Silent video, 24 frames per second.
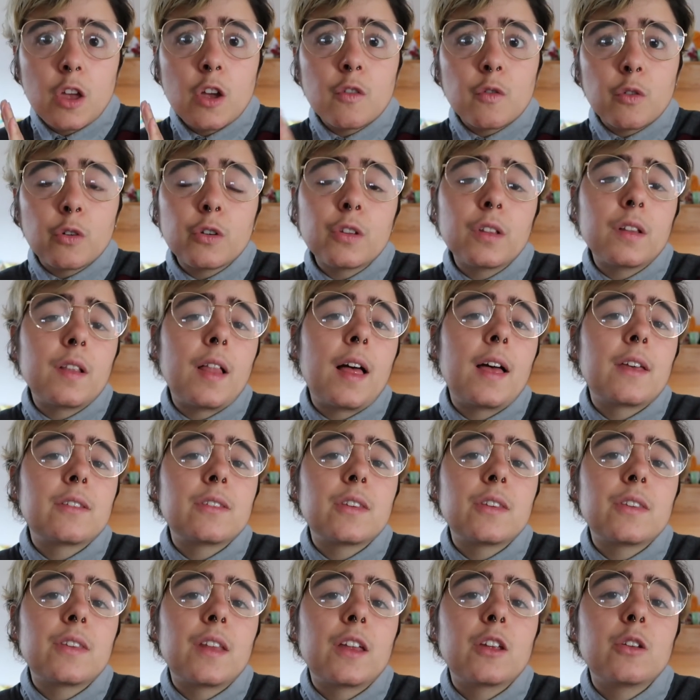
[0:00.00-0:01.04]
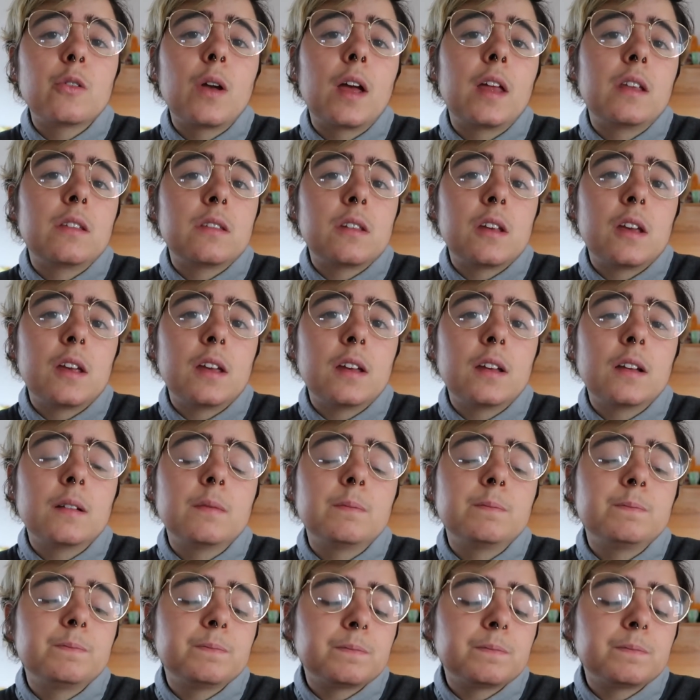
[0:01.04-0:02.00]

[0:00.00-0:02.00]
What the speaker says: for the classes that you can take.